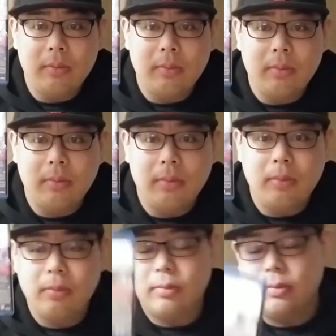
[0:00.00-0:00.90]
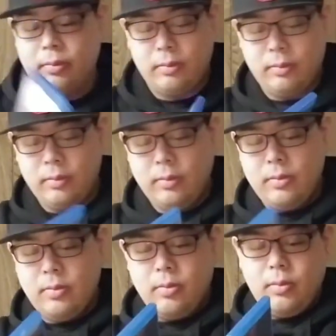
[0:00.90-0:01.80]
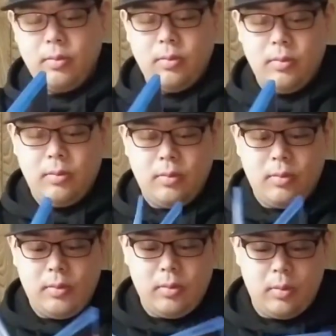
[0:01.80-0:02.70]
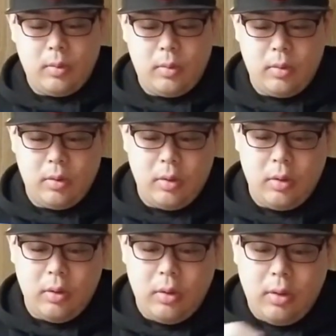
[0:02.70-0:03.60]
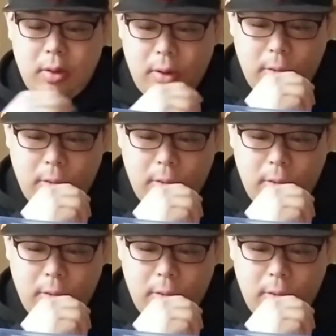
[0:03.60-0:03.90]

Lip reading: Nothing is said.